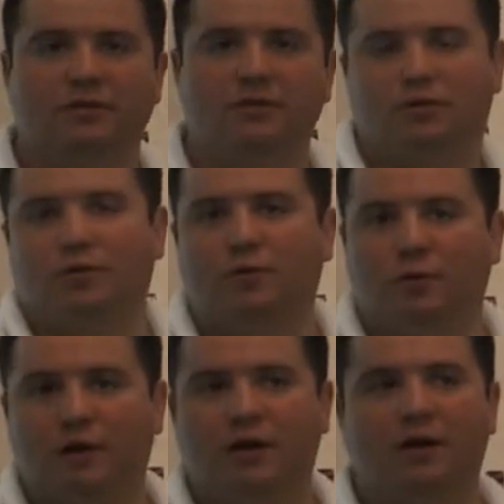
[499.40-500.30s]

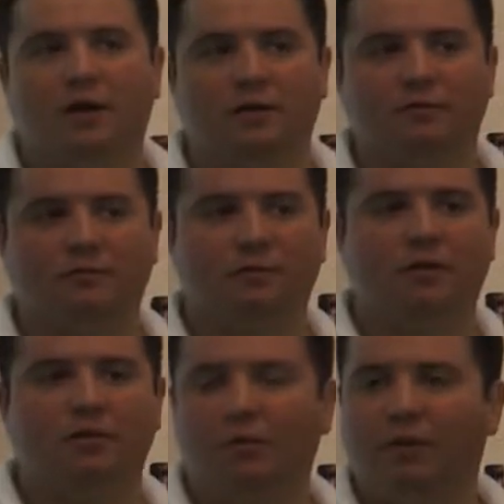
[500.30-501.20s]
So we
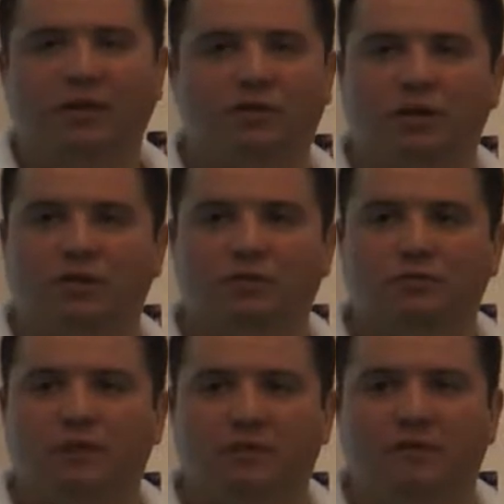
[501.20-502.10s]
normally try to
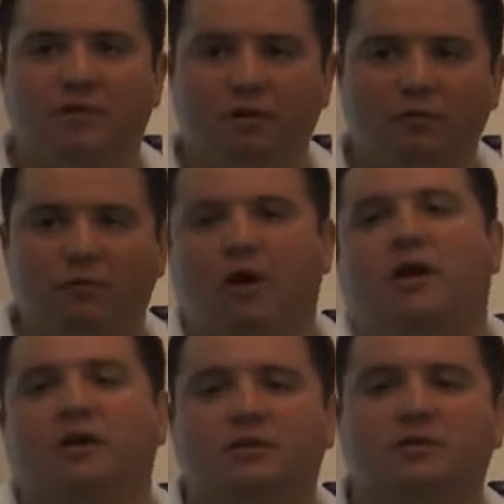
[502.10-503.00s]
be very
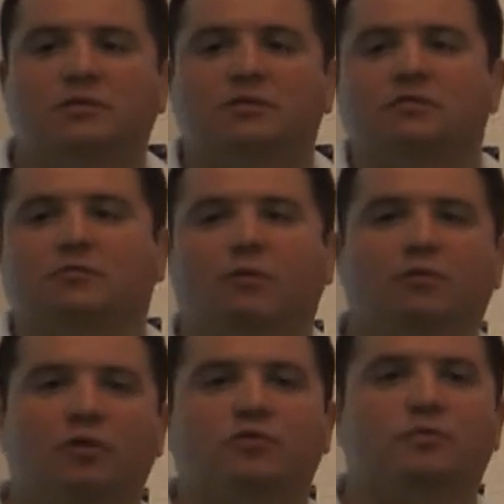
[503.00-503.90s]
wise when
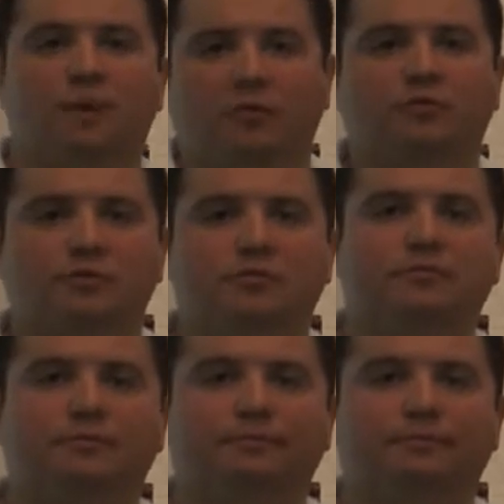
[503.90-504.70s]
we use the barrels,